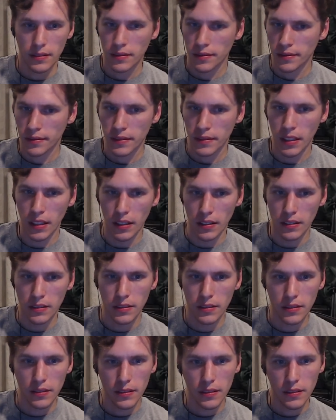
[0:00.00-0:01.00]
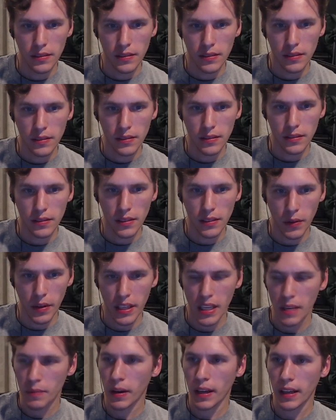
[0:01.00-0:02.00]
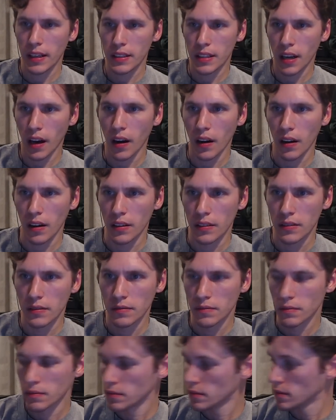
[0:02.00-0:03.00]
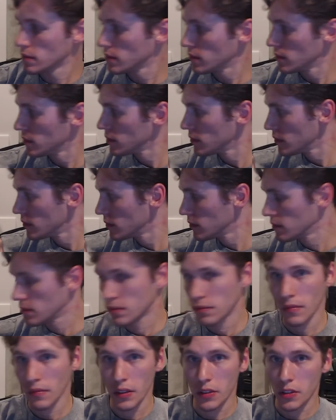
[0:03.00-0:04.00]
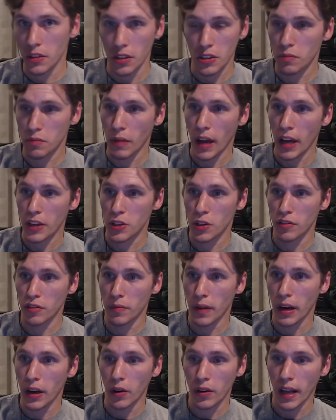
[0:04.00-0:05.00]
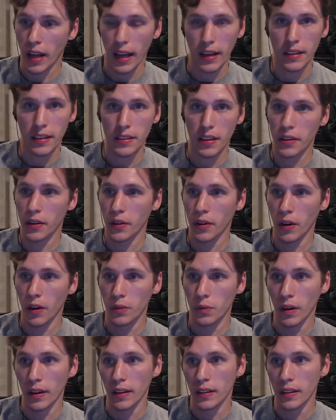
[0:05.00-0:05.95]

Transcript: You know, where do I keep my guitar? I, I smash it over my own head because I don't own one.